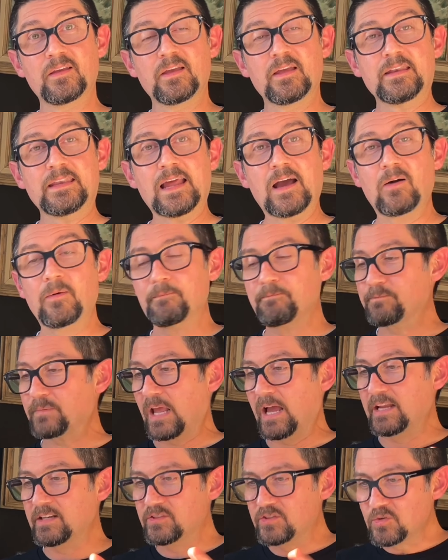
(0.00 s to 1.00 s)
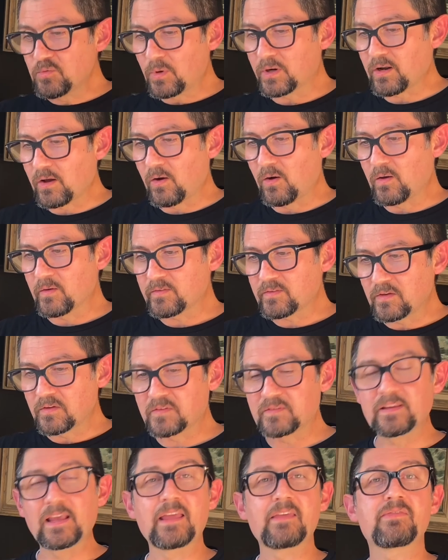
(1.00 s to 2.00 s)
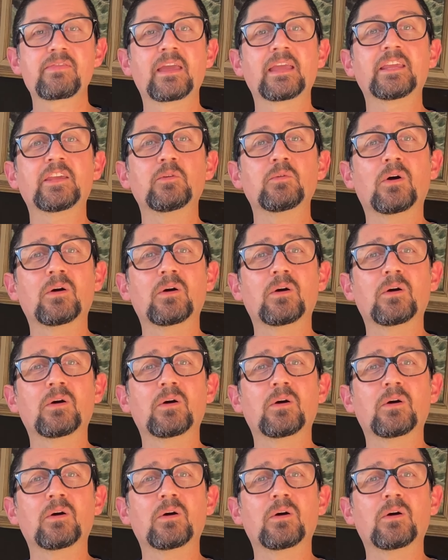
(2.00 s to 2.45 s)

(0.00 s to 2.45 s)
Now, I do wanna also say thank you